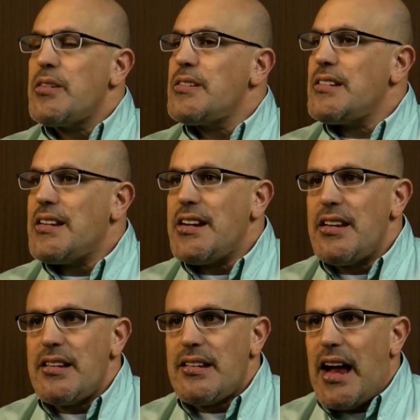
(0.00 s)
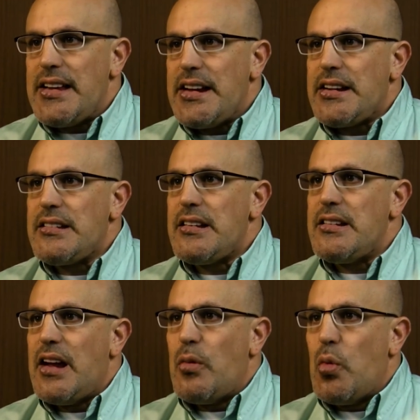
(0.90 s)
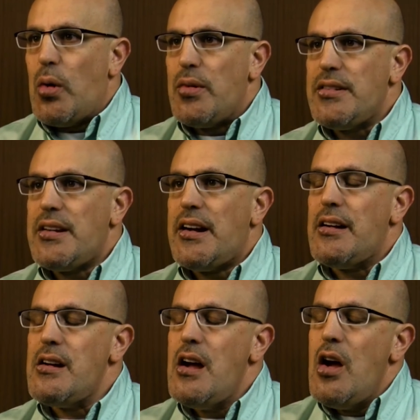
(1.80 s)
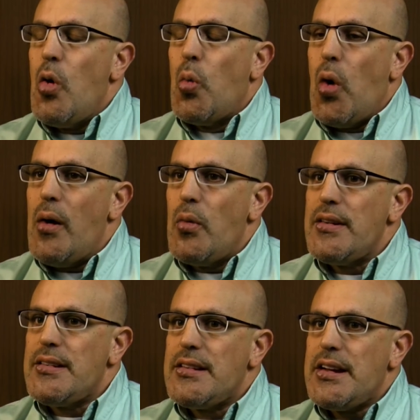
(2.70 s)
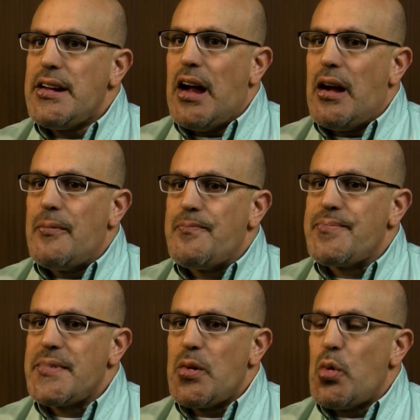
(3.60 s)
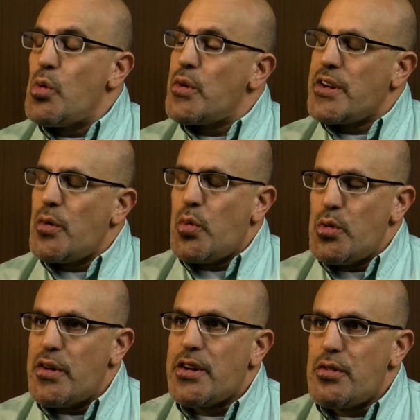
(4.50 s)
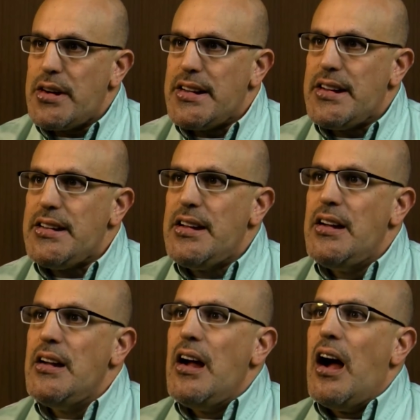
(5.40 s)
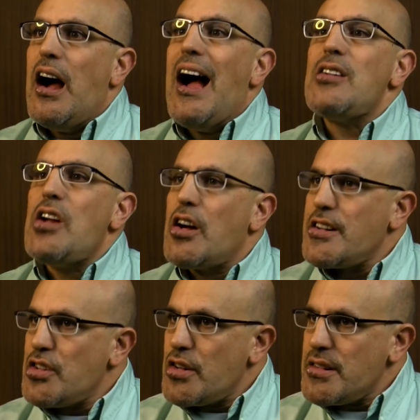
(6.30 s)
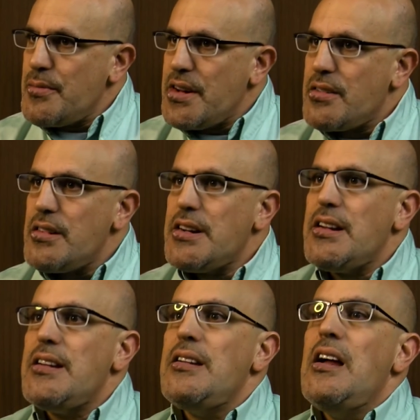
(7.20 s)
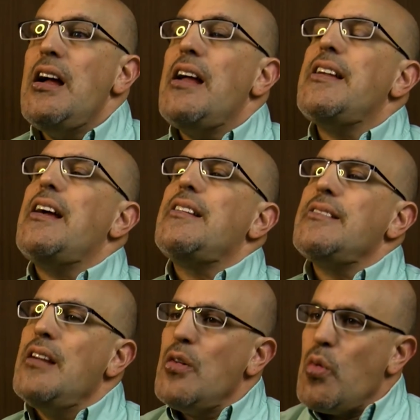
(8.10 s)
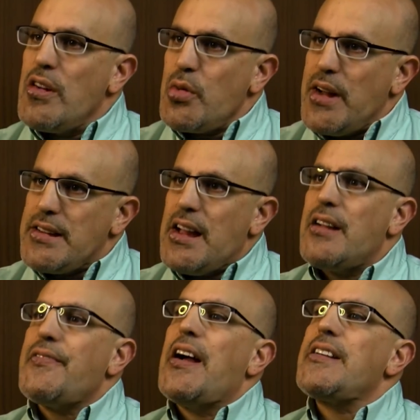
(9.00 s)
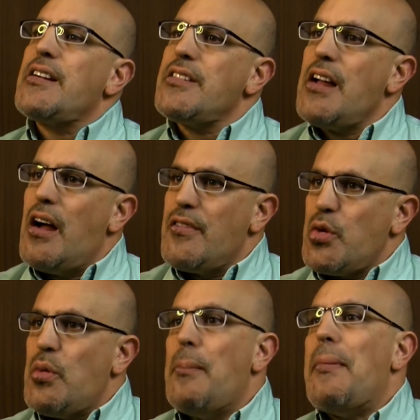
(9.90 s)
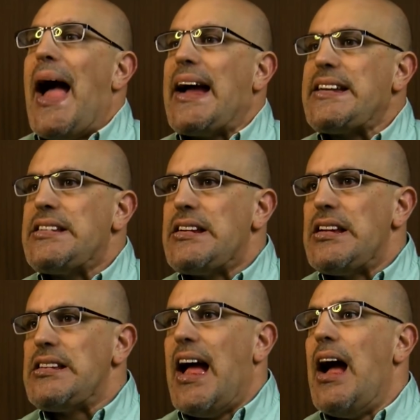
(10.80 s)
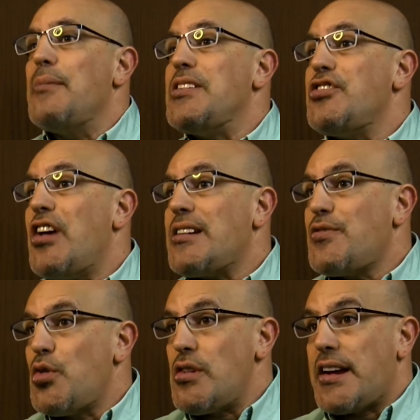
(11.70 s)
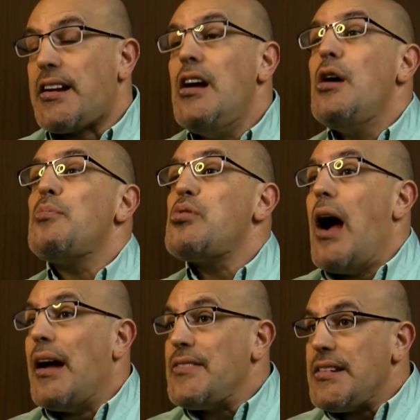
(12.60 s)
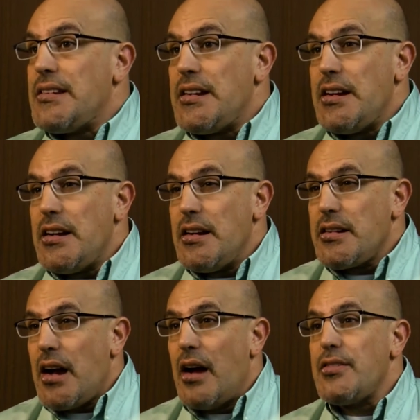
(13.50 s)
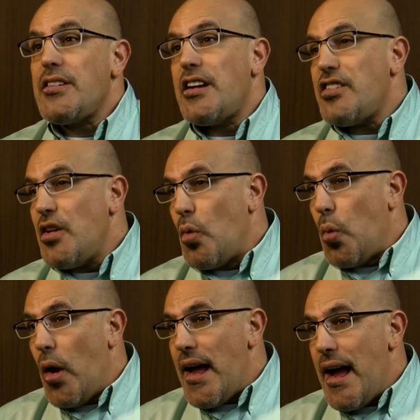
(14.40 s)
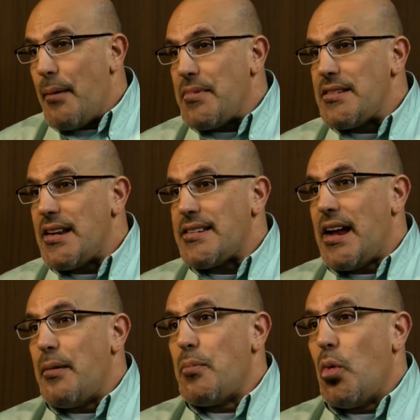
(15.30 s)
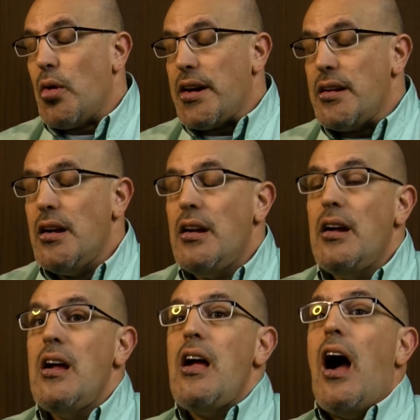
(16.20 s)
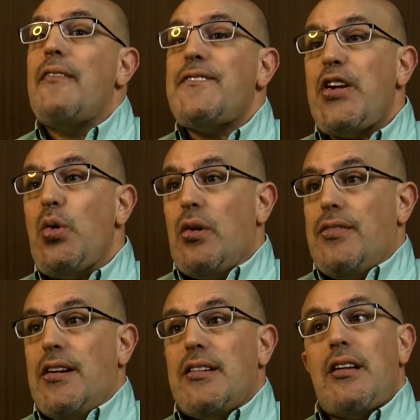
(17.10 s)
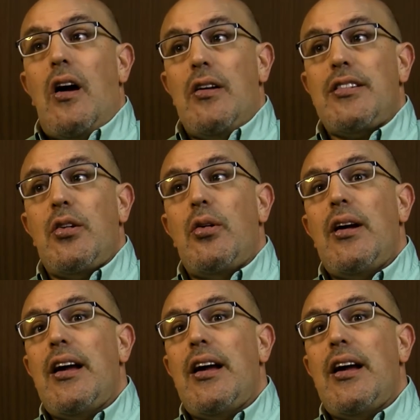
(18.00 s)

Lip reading: see the settings and what was there, what was the, were we greeted, how long it took to be greeted. And then once we identified ourselves, we went back into the lab and checked for like privacy and conversation and what happens at that point. A few of us also